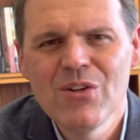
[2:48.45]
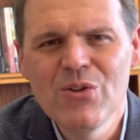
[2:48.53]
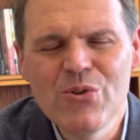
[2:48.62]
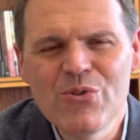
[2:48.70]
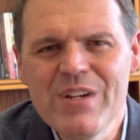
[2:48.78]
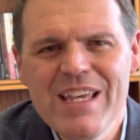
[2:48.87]

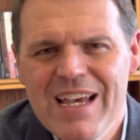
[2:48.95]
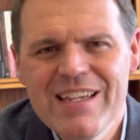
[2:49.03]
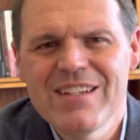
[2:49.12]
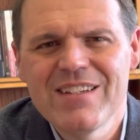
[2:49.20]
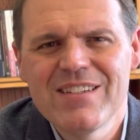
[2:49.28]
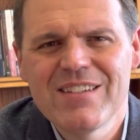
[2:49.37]
who
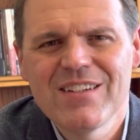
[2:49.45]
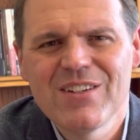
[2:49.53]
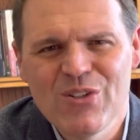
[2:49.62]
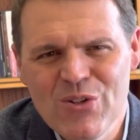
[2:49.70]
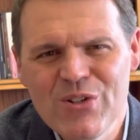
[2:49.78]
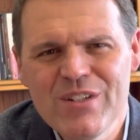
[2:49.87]
created
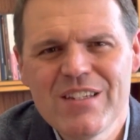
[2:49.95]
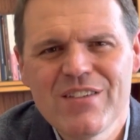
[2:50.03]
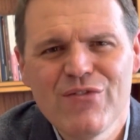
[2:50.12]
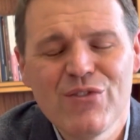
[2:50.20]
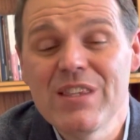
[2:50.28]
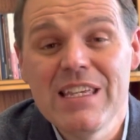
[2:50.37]
good
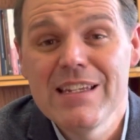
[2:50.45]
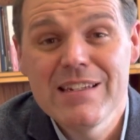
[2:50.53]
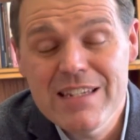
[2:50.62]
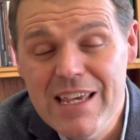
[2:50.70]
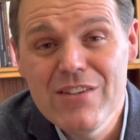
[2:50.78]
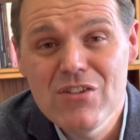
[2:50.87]
for the
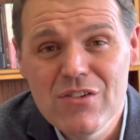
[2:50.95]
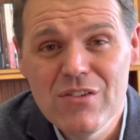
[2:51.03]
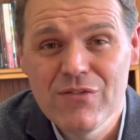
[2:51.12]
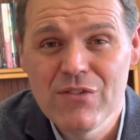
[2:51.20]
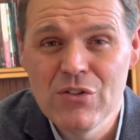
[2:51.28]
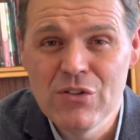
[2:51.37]
intention
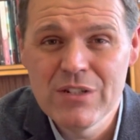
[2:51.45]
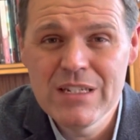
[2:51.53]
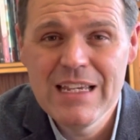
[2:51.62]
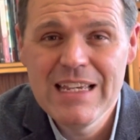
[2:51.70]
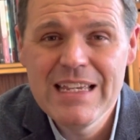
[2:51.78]
of good.